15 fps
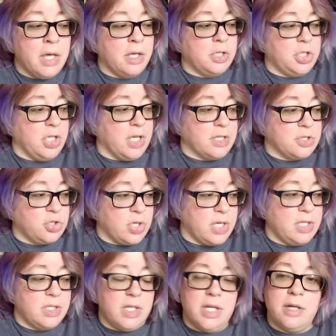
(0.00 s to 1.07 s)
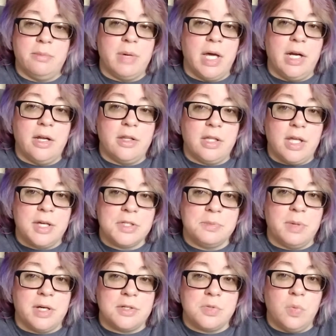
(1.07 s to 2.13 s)
She has tried to take a bite out of the
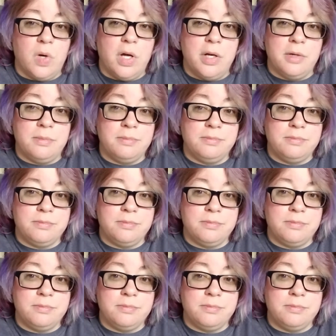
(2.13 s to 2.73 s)
Xbox One,